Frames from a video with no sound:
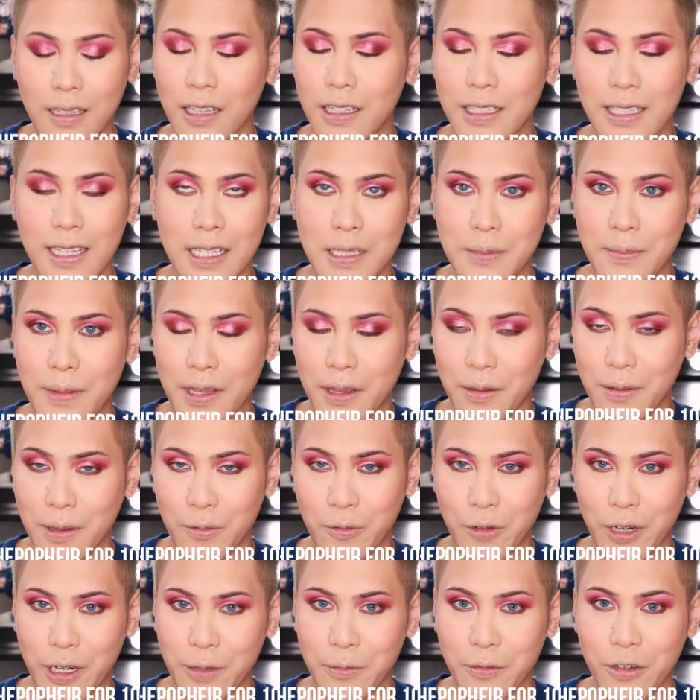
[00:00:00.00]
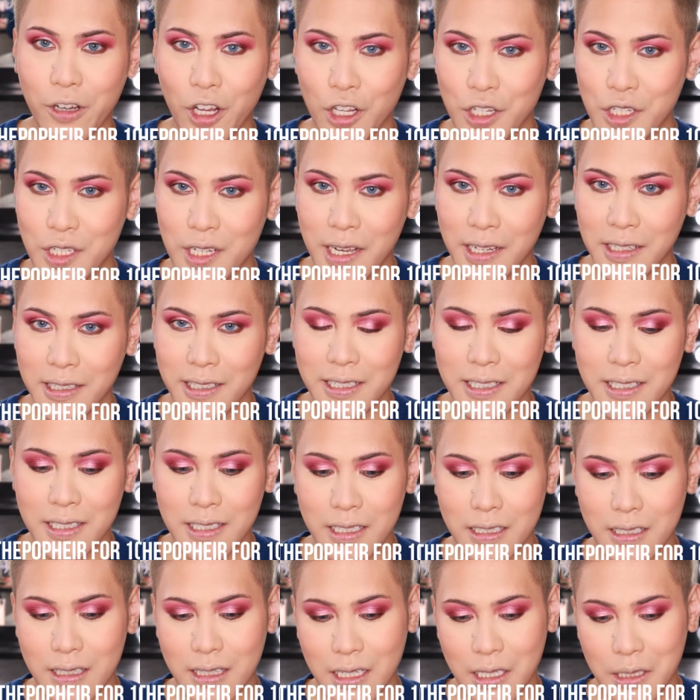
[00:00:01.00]
And yes, by the way, I'm wearing contact
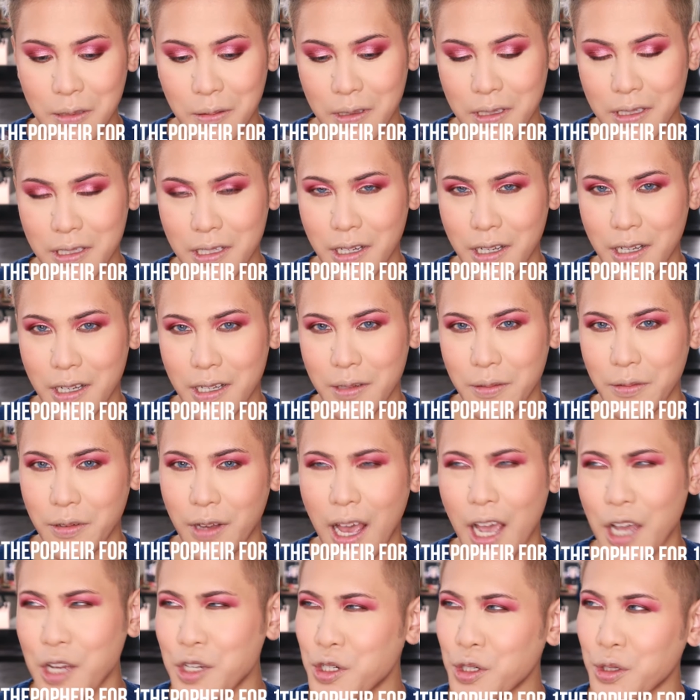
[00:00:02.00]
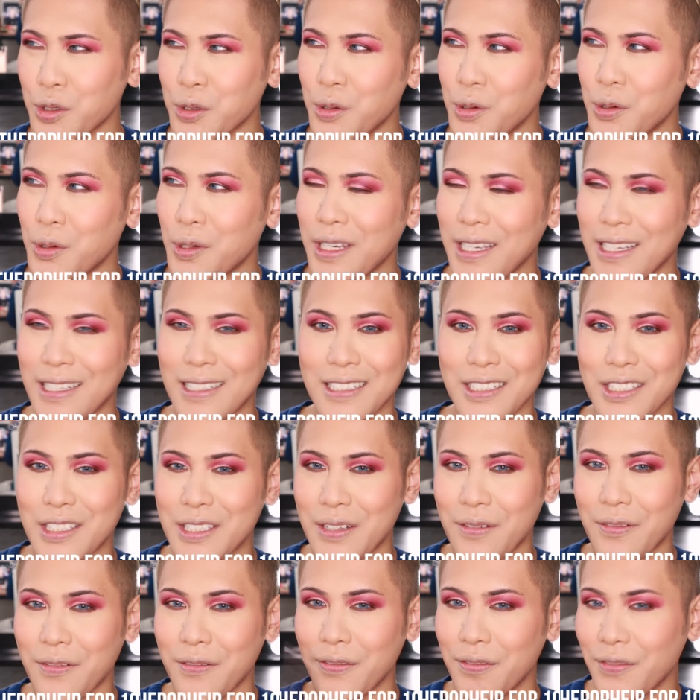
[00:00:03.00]
lenses. These ones are Hydrocore in
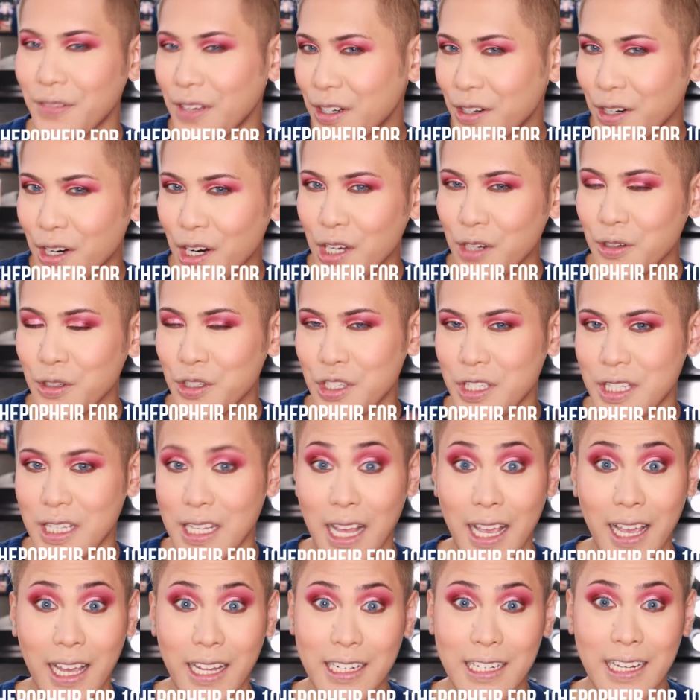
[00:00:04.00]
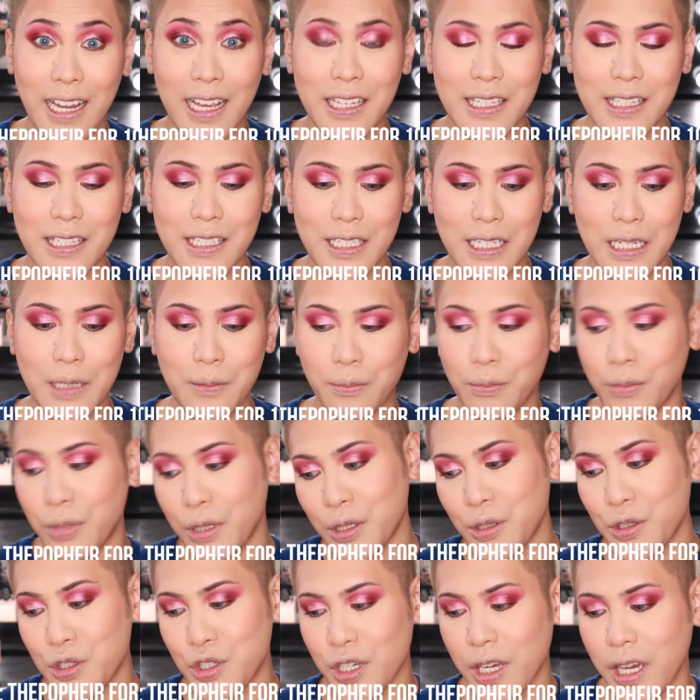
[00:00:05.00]
Sephira, which is like a nice deep
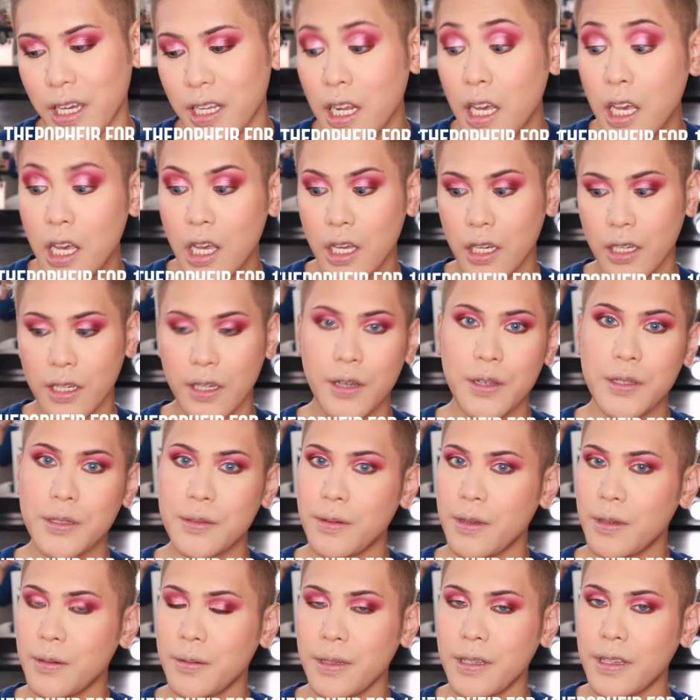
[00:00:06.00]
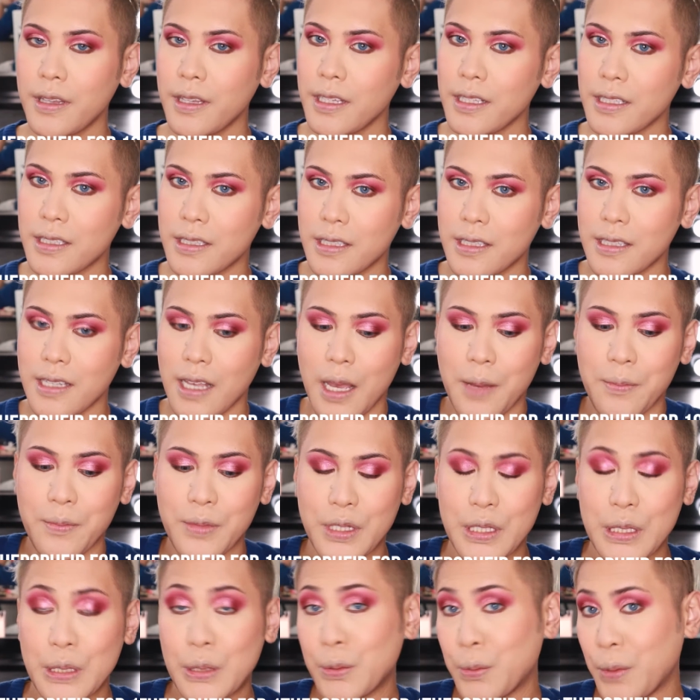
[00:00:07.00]
blue shade. Goes well with this
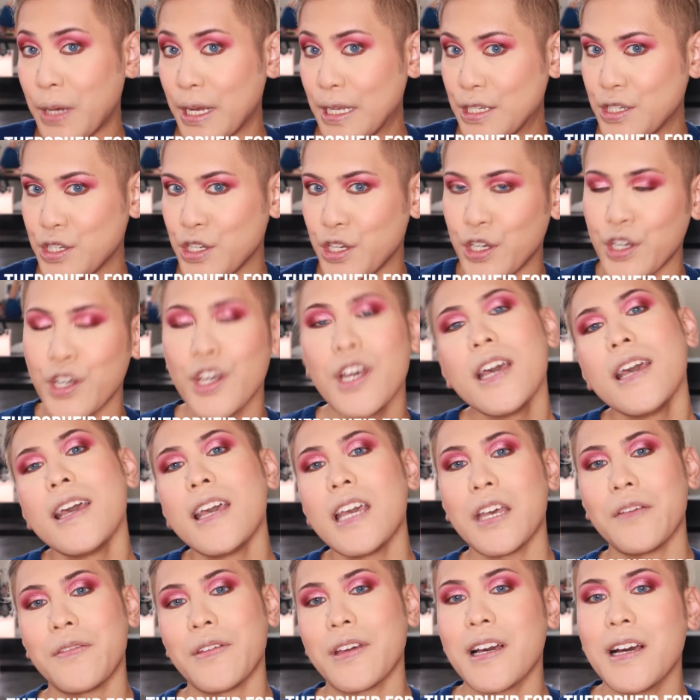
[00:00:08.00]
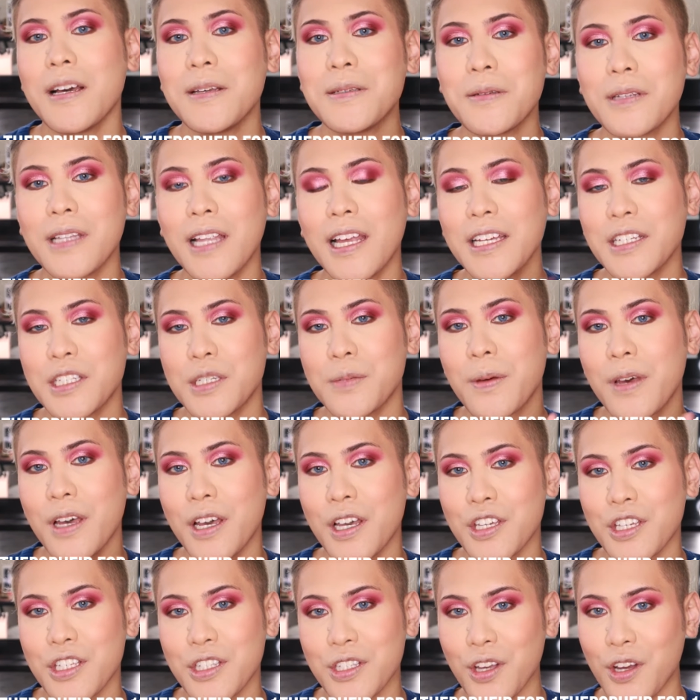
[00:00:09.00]
sweater. If you guys would like to
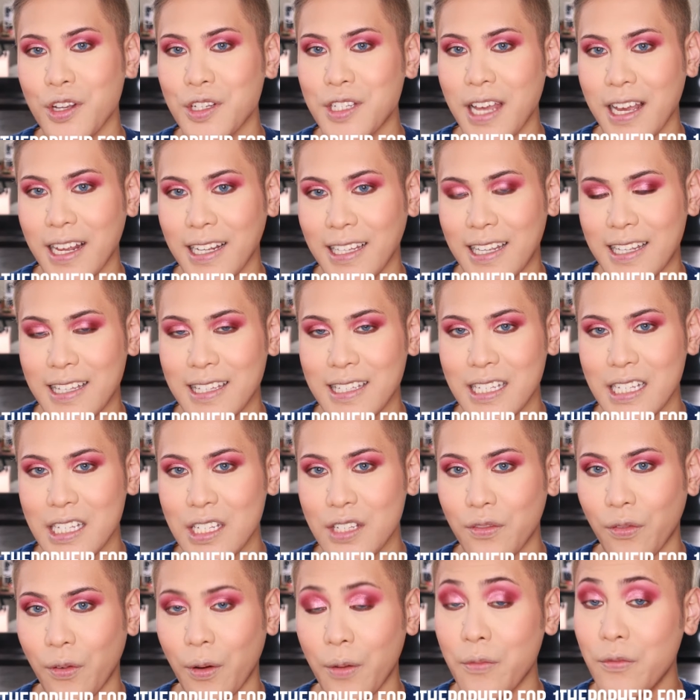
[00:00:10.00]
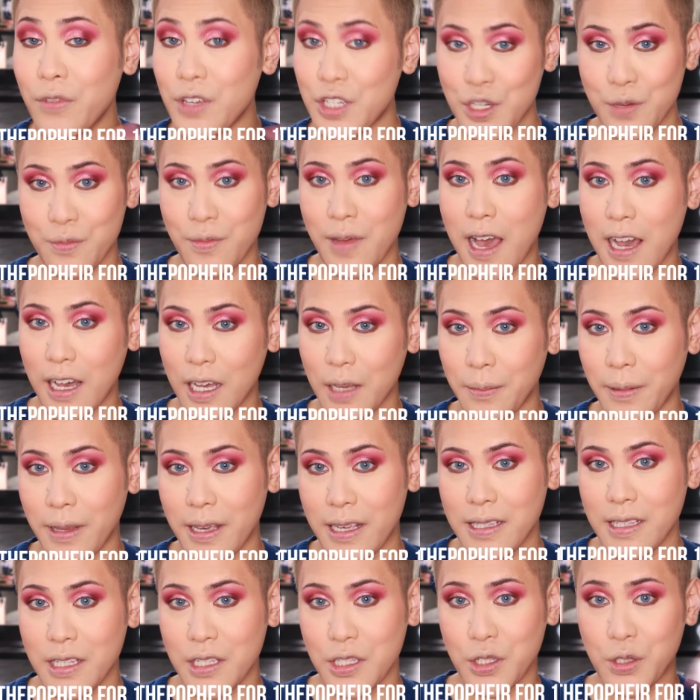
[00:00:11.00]
purchase contact lenses from Vision
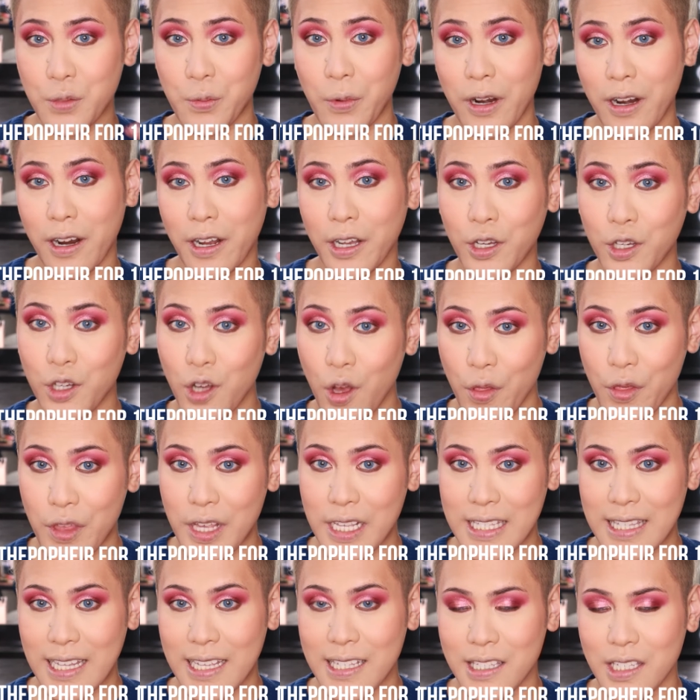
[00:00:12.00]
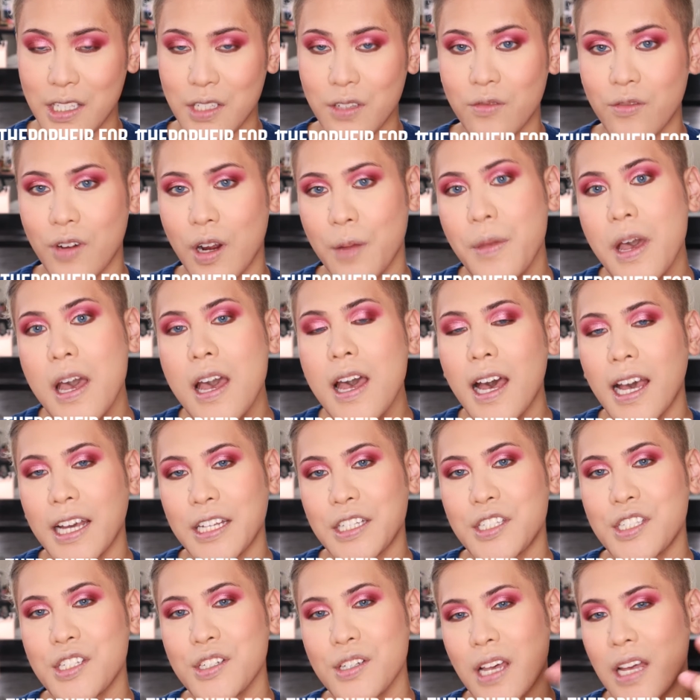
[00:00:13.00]
Marketplace, this is where I got these lenses from. I
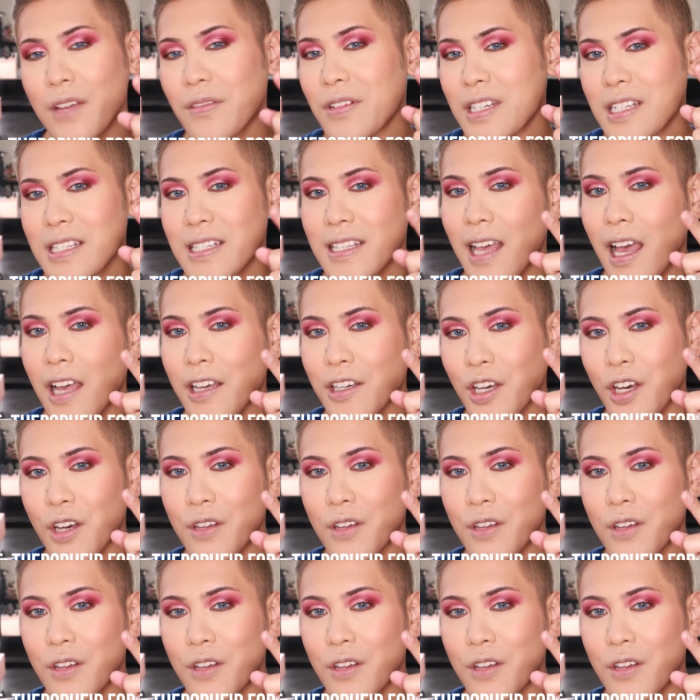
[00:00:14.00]
do have a discount